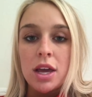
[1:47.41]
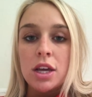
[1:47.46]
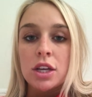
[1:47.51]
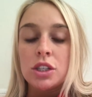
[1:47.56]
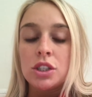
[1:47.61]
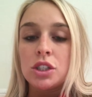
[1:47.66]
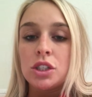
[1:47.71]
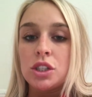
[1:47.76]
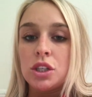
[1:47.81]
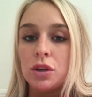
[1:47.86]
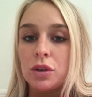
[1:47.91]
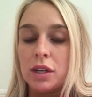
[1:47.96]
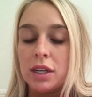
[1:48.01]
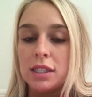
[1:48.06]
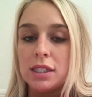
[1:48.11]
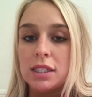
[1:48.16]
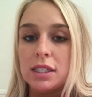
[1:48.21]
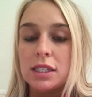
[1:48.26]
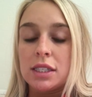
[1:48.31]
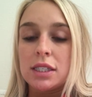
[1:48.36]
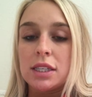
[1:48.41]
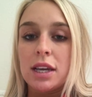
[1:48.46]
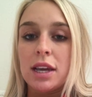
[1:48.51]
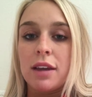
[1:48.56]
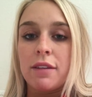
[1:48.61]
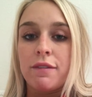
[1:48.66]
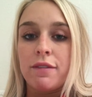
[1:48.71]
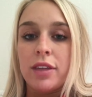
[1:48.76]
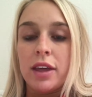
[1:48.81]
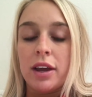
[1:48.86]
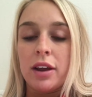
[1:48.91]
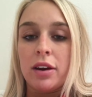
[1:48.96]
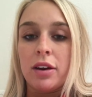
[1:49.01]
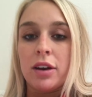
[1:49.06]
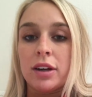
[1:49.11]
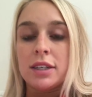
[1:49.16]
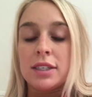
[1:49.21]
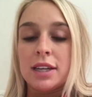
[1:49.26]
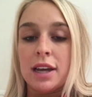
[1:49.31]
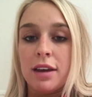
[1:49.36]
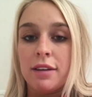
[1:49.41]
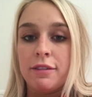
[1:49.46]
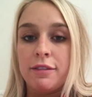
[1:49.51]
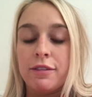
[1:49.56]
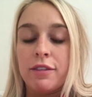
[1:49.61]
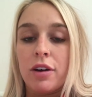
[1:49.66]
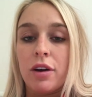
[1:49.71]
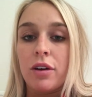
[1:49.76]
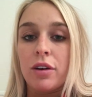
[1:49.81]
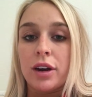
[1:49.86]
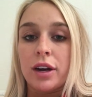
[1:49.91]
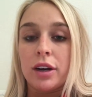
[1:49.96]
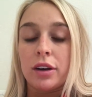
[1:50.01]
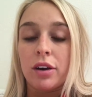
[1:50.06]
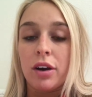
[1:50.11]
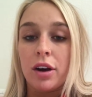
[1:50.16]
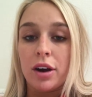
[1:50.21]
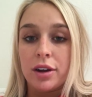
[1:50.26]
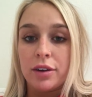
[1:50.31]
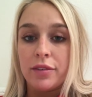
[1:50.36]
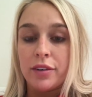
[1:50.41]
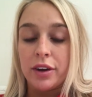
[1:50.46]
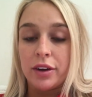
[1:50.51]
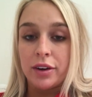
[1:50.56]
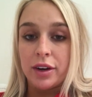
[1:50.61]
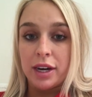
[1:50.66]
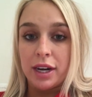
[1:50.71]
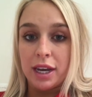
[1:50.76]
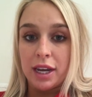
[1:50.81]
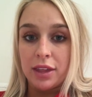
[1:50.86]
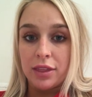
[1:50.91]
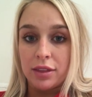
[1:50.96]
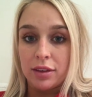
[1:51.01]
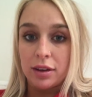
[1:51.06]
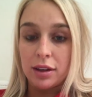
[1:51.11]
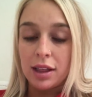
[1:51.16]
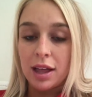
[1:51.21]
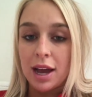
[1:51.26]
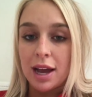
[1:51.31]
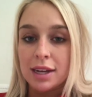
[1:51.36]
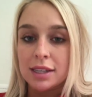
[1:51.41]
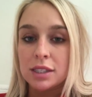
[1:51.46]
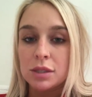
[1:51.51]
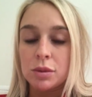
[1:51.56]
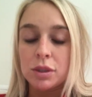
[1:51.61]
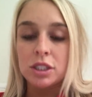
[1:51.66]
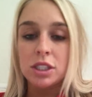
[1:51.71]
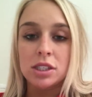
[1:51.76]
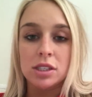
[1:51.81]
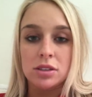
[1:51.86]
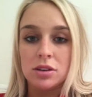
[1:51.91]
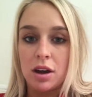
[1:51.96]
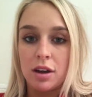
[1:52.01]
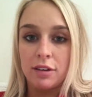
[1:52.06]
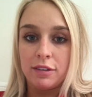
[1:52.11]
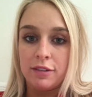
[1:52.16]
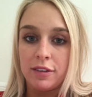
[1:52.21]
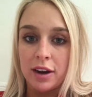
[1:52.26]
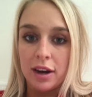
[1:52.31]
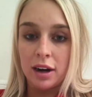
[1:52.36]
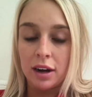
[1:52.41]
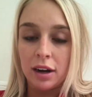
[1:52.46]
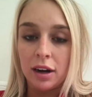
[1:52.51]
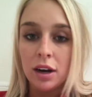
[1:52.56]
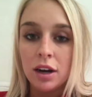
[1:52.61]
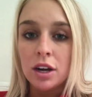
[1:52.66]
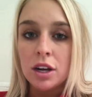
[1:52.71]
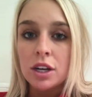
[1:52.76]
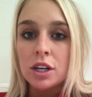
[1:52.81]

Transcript: students if they are deaf or hard of hearing in the class, which is not fair.